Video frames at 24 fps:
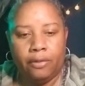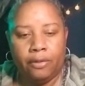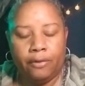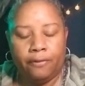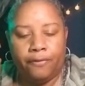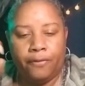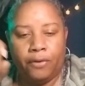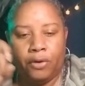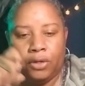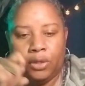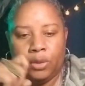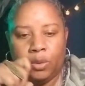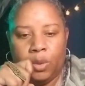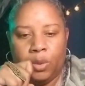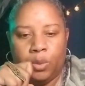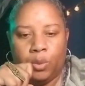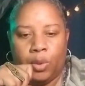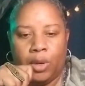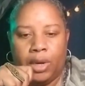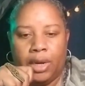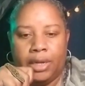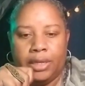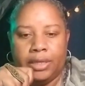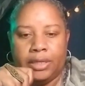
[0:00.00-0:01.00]
The first
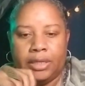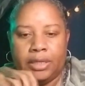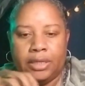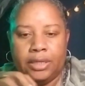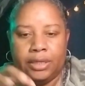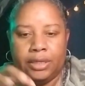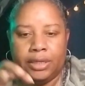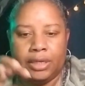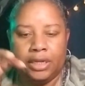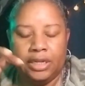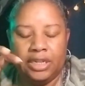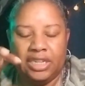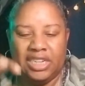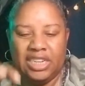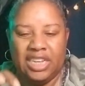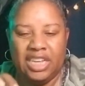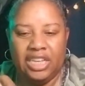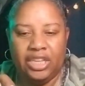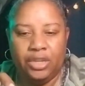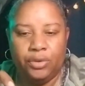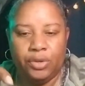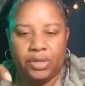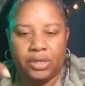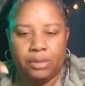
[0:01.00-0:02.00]
one was the
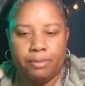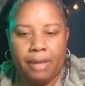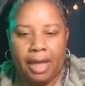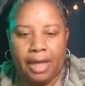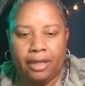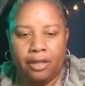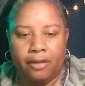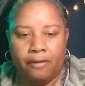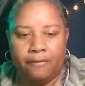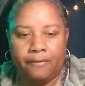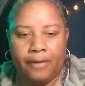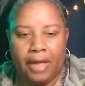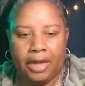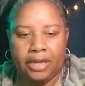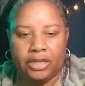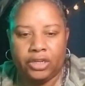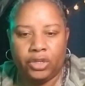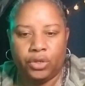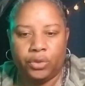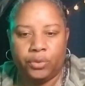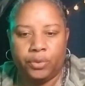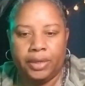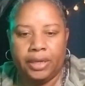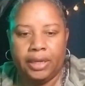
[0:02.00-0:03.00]
continuous
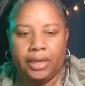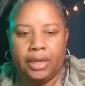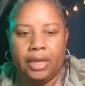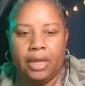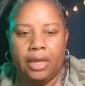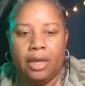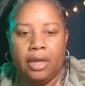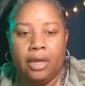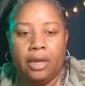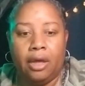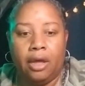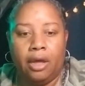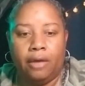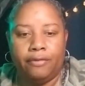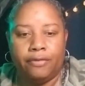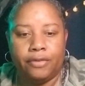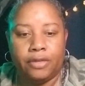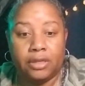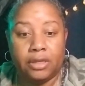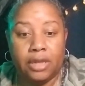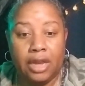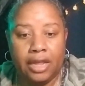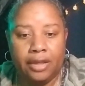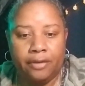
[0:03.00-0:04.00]
manufacturing of
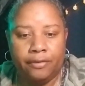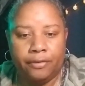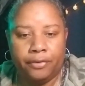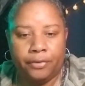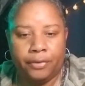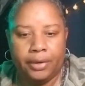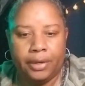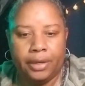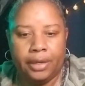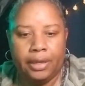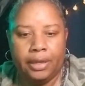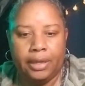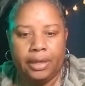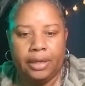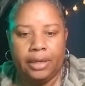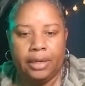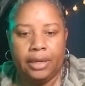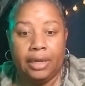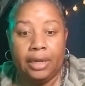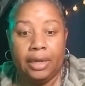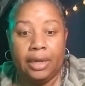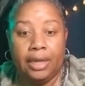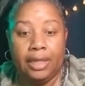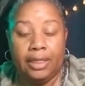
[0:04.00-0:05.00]
slavery
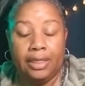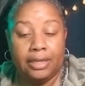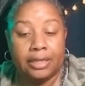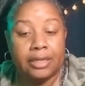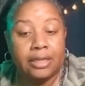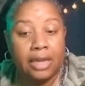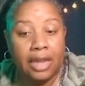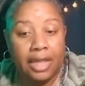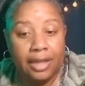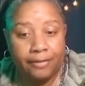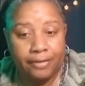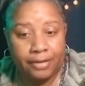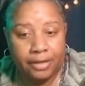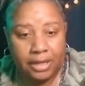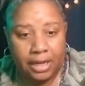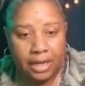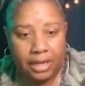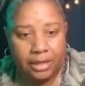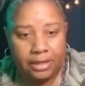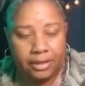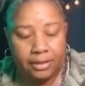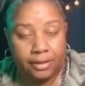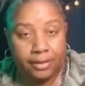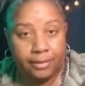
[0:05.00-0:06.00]
in the slave
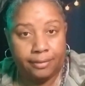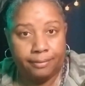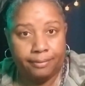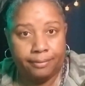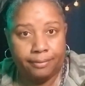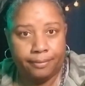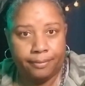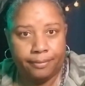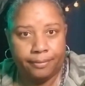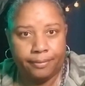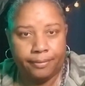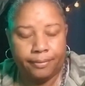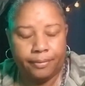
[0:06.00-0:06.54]
states.